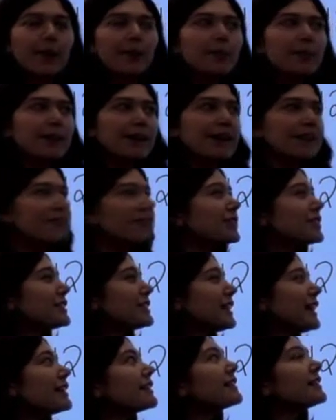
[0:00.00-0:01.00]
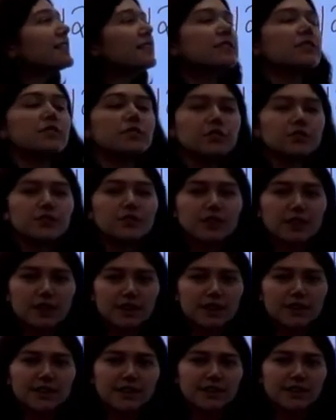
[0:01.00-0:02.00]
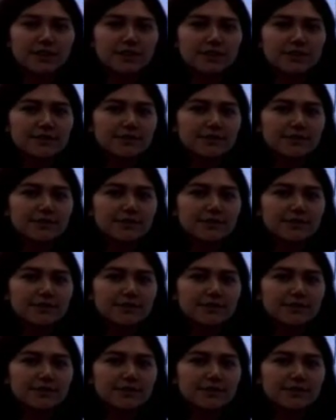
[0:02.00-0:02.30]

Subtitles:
My answer doesn't include 19,